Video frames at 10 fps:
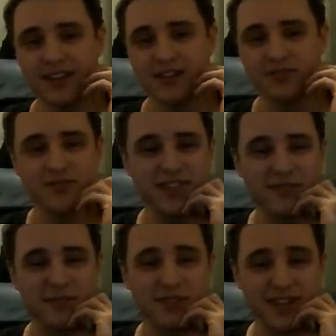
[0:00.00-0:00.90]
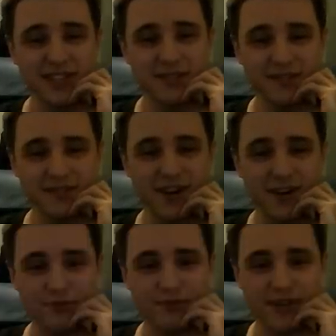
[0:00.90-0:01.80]
not really a replacement for
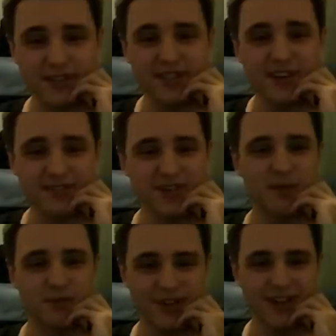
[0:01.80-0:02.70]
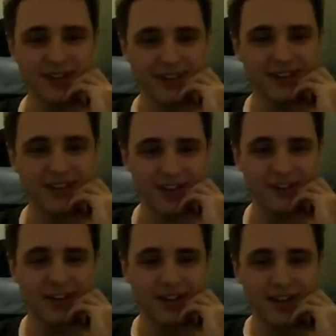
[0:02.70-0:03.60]
Hubble, but it's kind of an upgrade. You
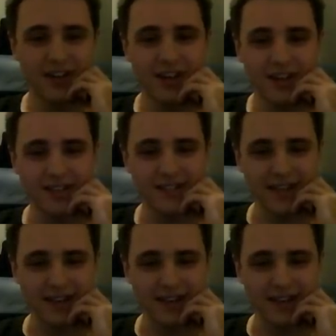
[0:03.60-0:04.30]
know, it's